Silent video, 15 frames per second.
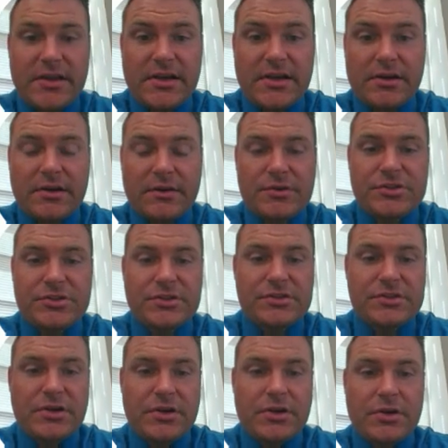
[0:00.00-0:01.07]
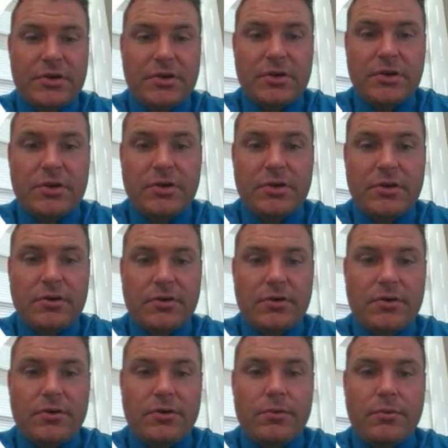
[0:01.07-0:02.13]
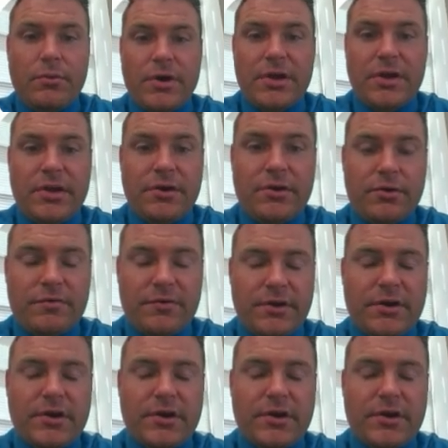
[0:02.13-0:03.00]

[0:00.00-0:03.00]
here, which is 1 over,